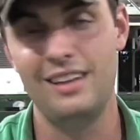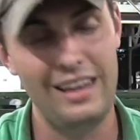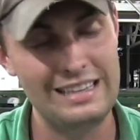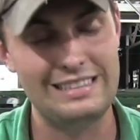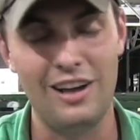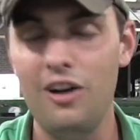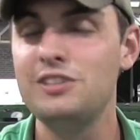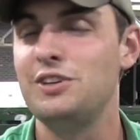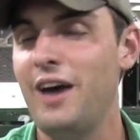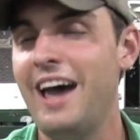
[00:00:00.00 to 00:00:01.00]
is
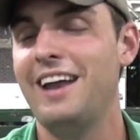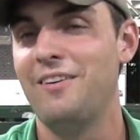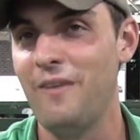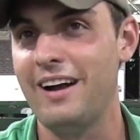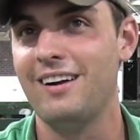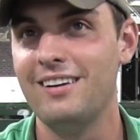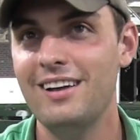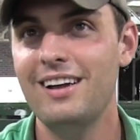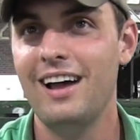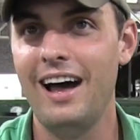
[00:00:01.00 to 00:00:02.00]
also at a record
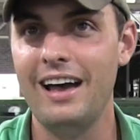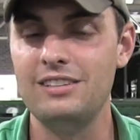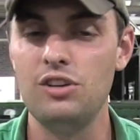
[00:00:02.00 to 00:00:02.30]
high.